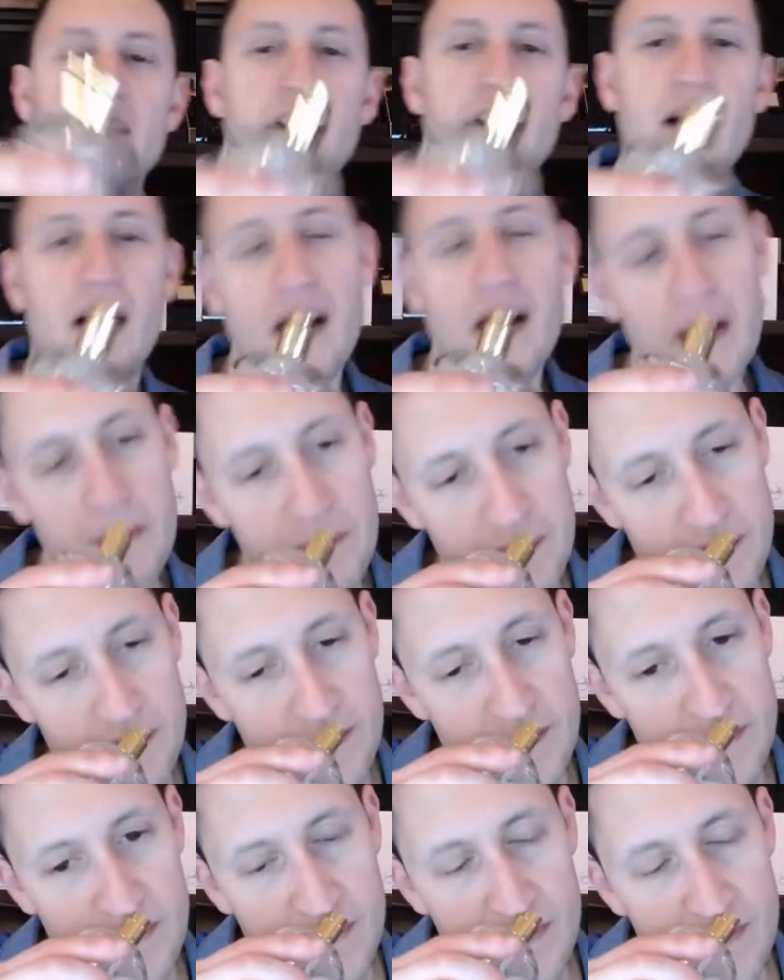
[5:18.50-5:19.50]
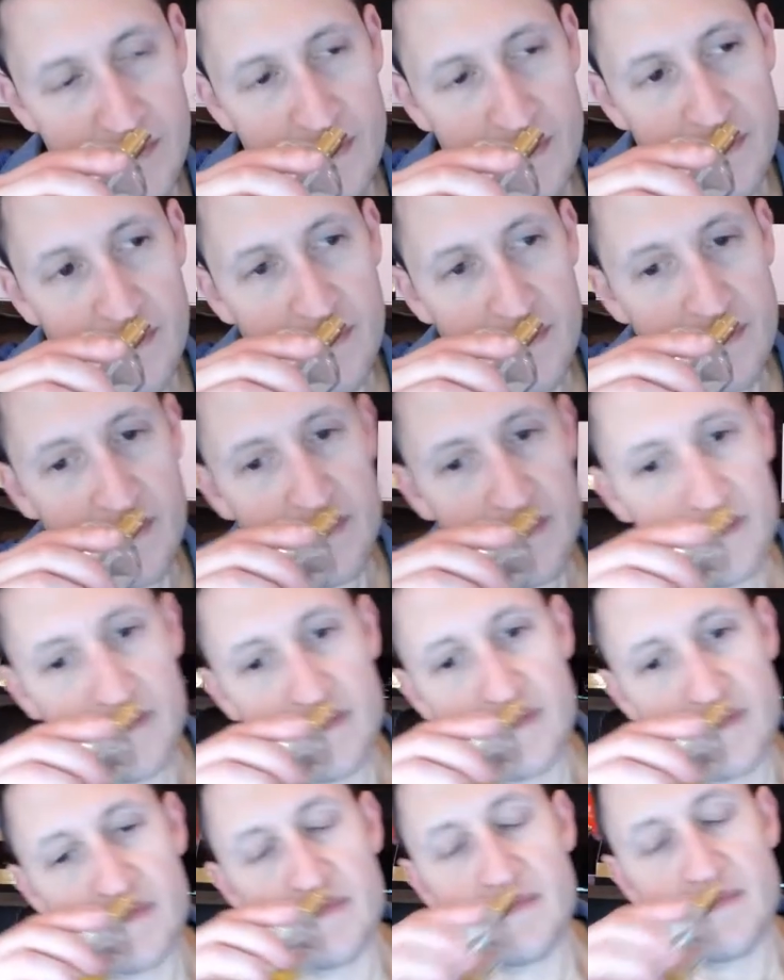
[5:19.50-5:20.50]
um,
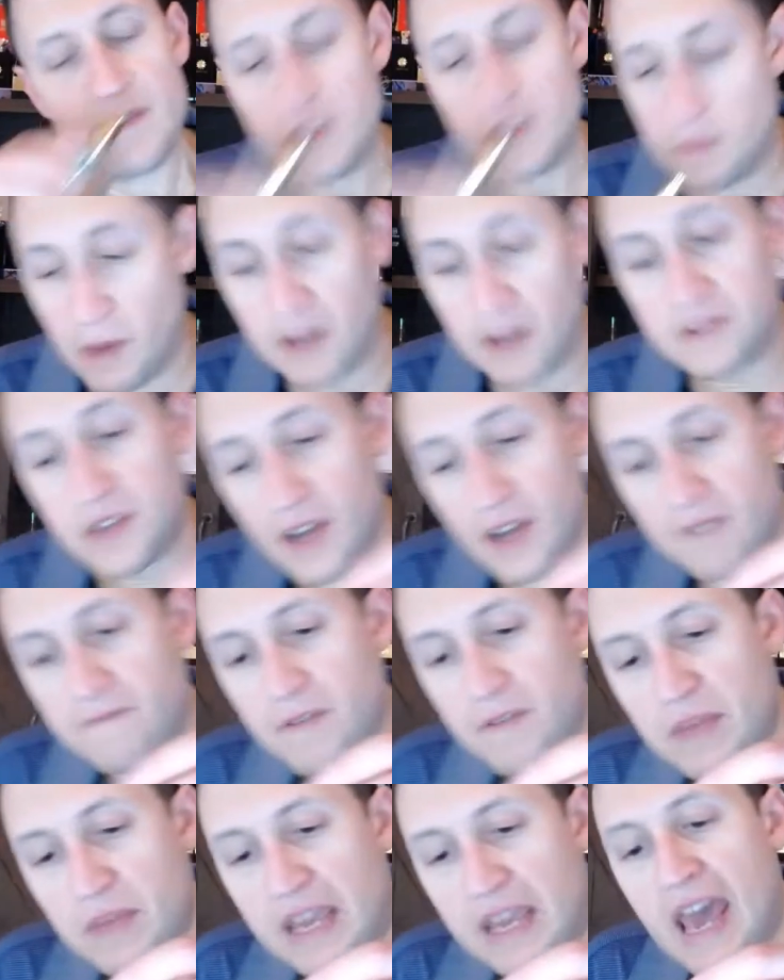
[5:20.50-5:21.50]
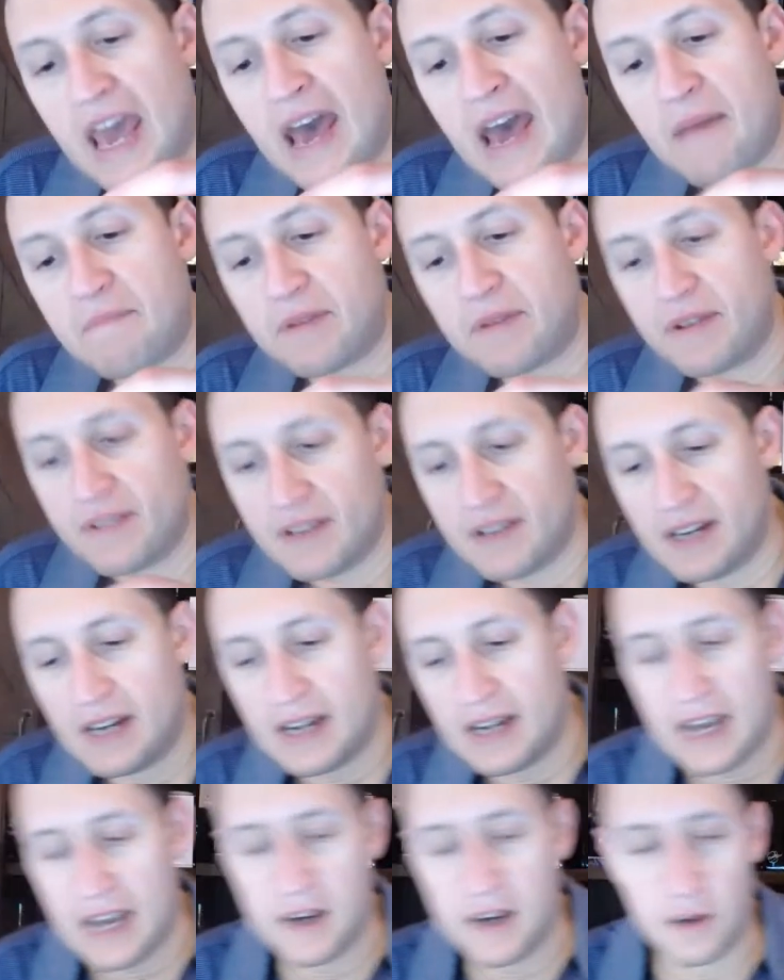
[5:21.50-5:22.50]
smells good from the cap
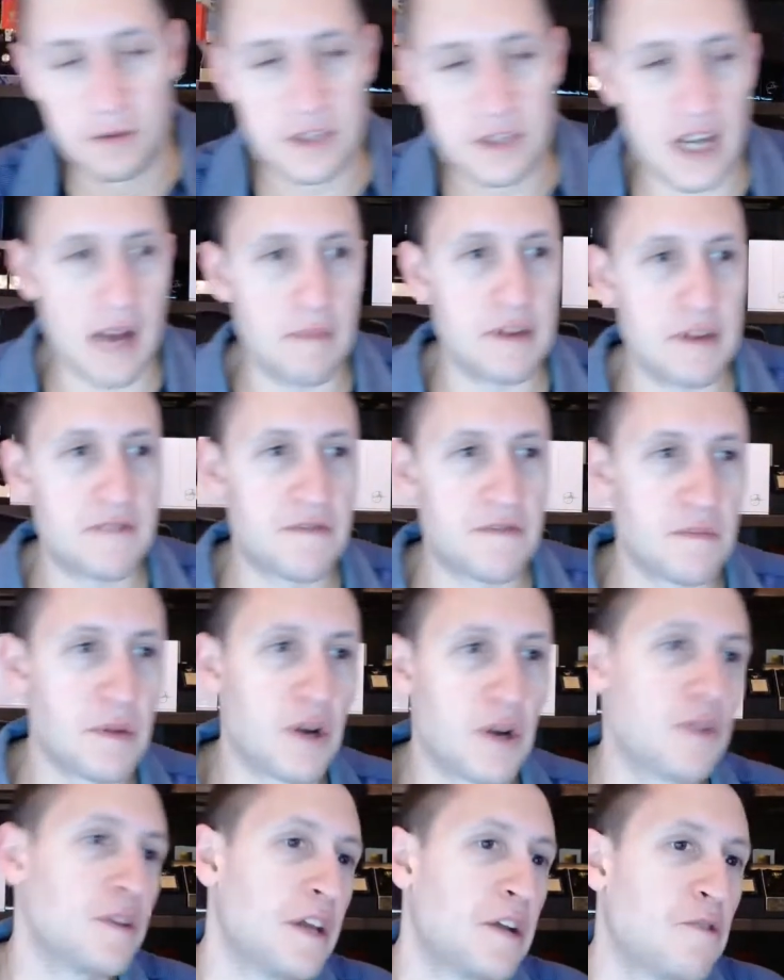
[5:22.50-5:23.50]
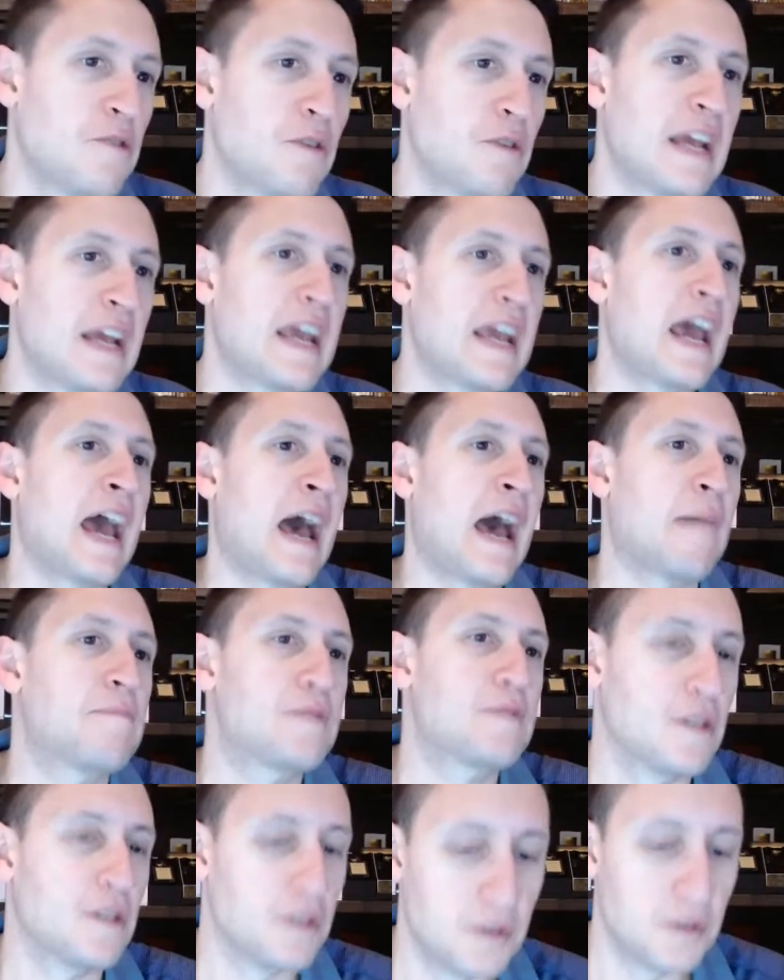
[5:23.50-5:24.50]
uh, i know thomas from Earlygrey
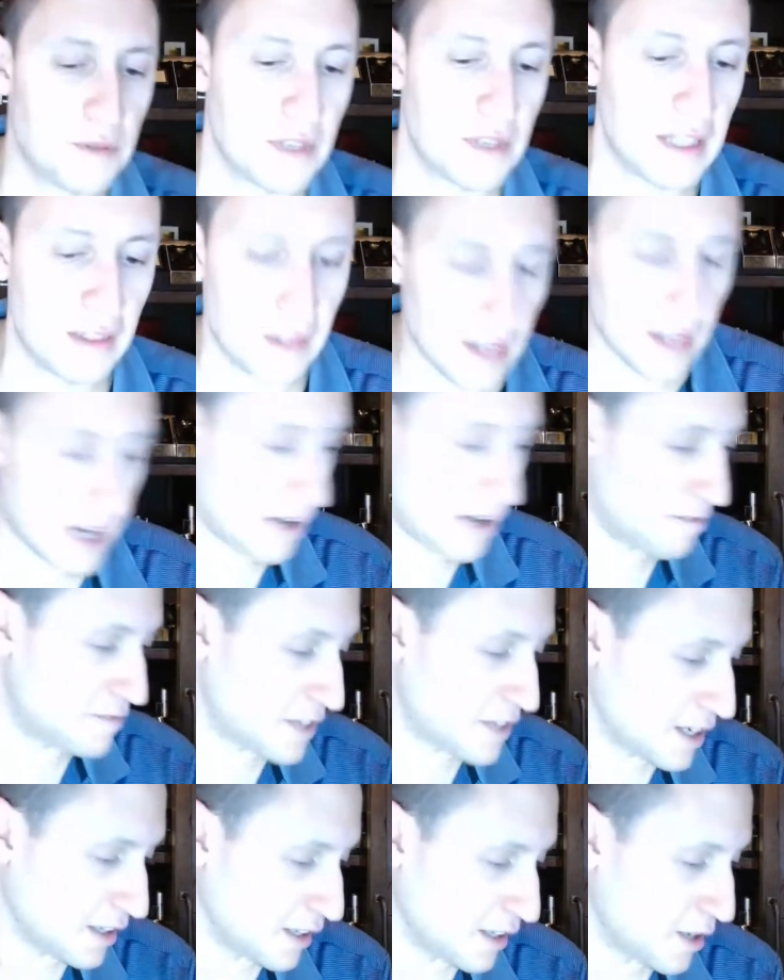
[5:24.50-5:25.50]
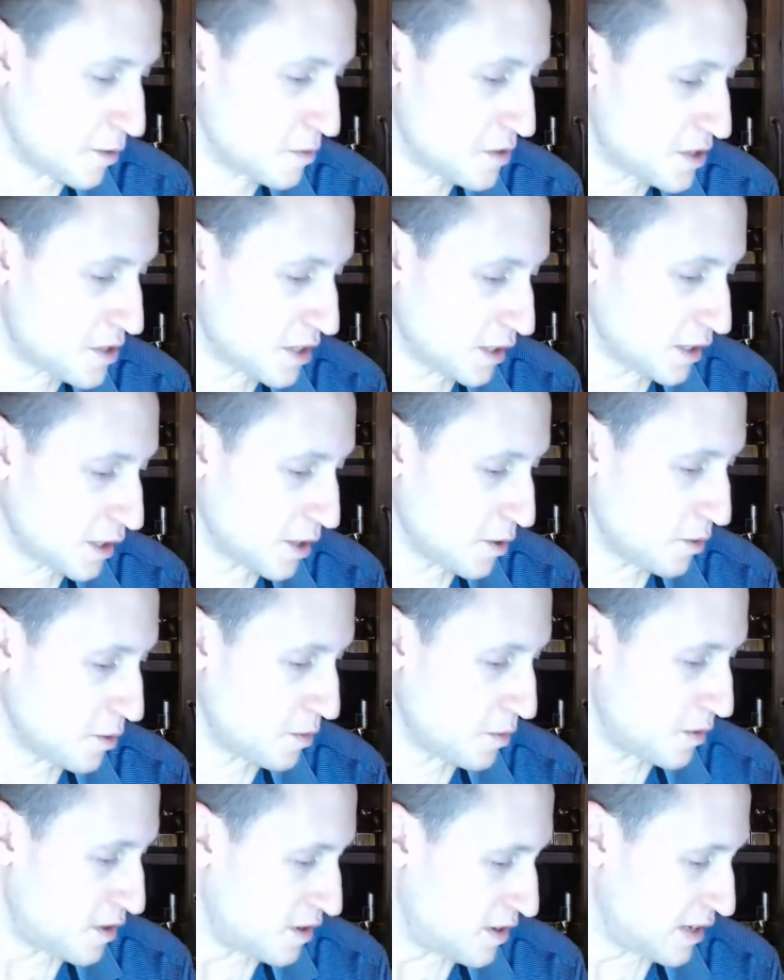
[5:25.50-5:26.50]
absolutely loved cologne
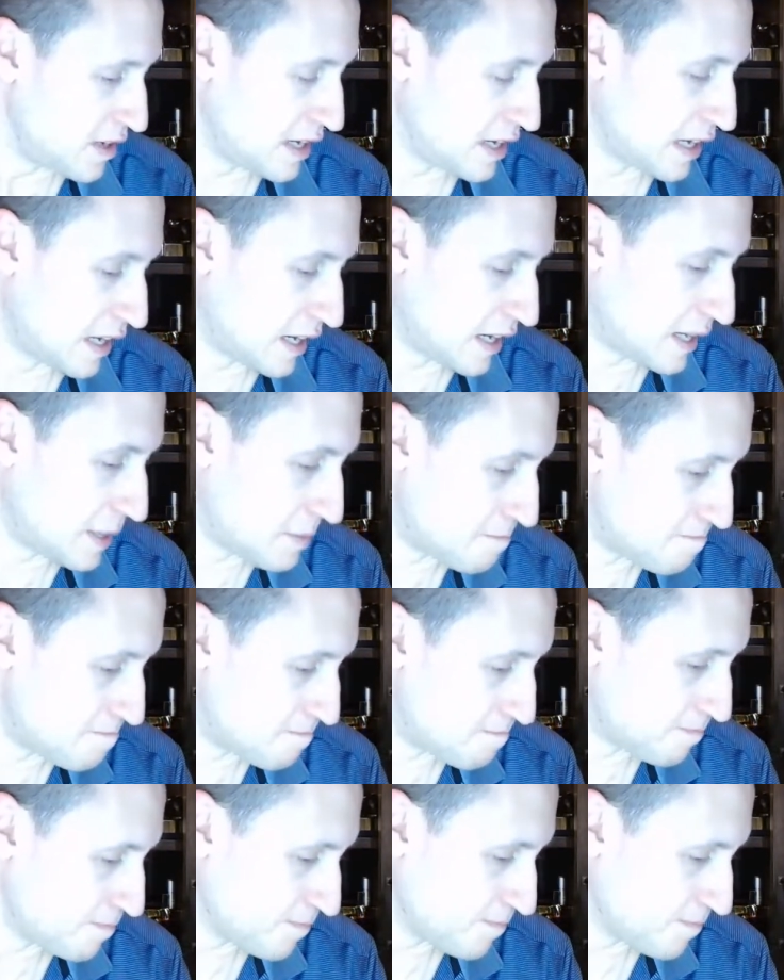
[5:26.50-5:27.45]
salone um,